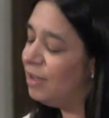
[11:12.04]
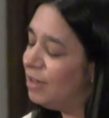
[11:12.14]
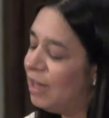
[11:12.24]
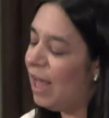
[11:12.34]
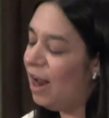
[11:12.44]

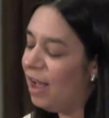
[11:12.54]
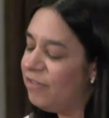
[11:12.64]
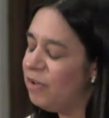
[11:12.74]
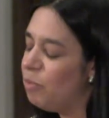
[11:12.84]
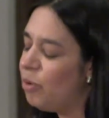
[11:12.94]
Let
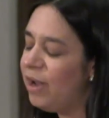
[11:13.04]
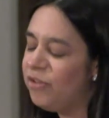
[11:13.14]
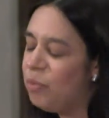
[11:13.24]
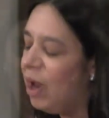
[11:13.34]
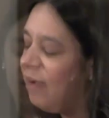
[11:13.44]
us
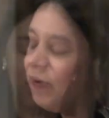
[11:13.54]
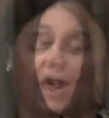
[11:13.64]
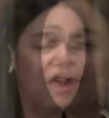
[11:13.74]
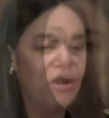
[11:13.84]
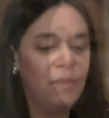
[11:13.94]
embrace whatever
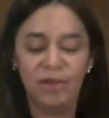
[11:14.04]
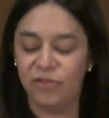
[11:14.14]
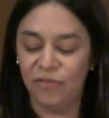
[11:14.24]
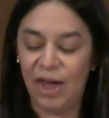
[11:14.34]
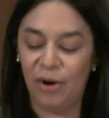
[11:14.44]

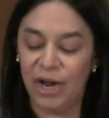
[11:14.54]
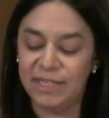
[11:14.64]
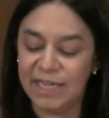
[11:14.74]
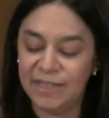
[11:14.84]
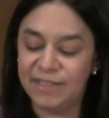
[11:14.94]
elements of our
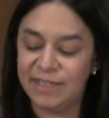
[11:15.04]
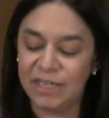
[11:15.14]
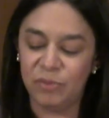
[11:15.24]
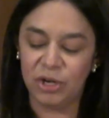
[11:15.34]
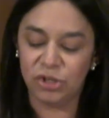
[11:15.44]

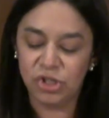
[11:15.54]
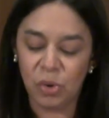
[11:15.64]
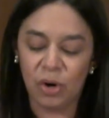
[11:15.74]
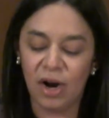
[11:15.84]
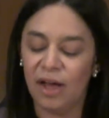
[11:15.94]
identity we are
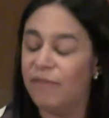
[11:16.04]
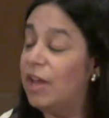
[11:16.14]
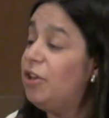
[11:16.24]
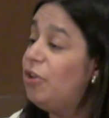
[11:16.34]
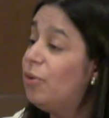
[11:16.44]
sure of
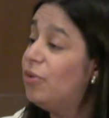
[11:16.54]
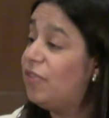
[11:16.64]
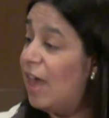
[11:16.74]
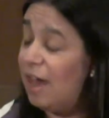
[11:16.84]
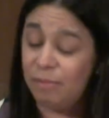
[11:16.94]
and
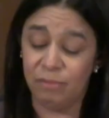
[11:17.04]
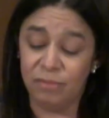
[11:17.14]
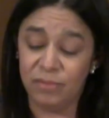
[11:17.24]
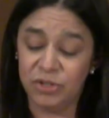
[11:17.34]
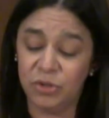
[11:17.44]
use
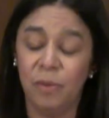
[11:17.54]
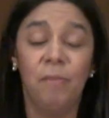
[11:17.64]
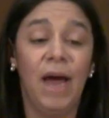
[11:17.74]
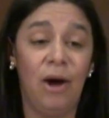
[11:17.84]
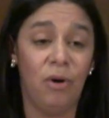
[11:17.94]
them to
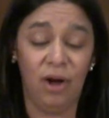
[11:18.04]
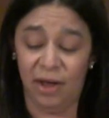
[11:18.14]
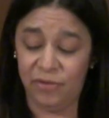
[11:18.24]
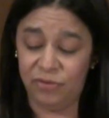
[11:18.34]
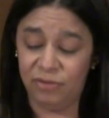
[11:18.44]
empower
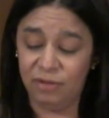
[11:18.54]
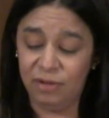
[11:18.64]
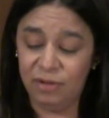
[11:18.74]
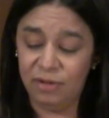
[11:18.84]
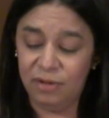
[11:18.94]
us.
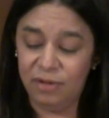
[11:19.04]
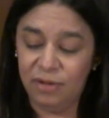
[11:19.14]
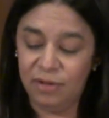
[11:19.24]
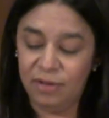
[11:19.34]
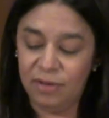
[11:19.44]

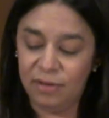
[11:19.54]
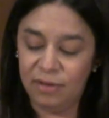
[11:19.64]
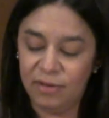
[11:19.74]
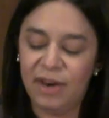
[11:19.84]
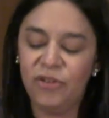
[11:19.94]

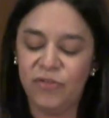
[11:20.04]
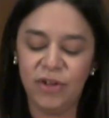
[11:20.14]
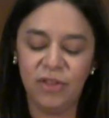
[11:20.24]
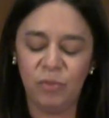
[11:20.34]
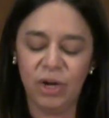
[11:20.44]
Let us
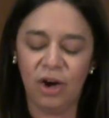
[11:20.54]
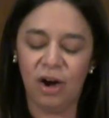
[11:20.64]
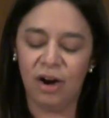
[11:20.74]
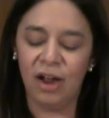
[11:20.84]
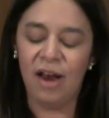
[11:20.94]
feel that we
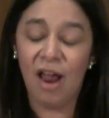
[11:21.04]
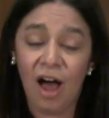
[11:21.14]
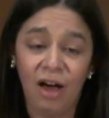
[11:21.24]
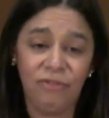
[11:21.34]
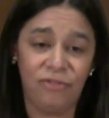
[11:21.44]
are
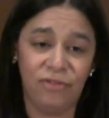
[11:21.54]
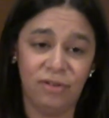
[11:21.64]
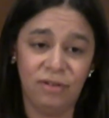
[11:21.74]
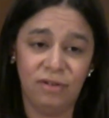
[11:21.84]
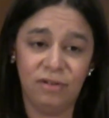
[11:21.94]
enough
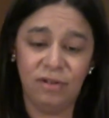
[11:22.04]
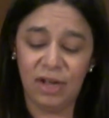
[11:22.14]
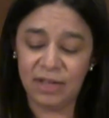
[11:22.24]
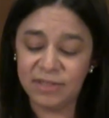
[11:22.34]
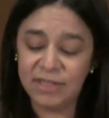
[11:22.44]

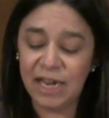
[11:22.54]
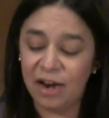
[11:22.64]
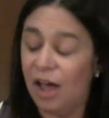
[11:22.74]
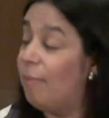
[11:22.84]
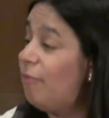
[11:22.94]
and
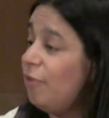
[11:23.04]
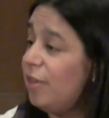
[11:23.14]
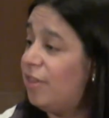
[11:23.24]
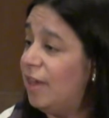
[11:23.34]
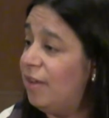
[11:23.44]
stand up for
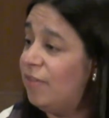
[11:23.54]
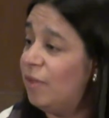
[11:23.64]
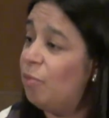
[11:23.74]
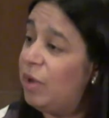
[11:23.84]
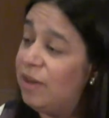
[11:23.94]
the things
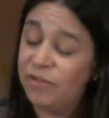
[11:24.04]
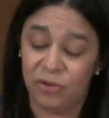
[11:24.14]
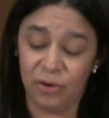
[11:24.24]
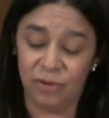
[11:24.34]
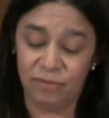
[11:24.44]
that we
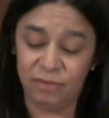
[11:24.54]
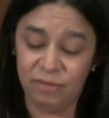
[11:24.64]
deserve.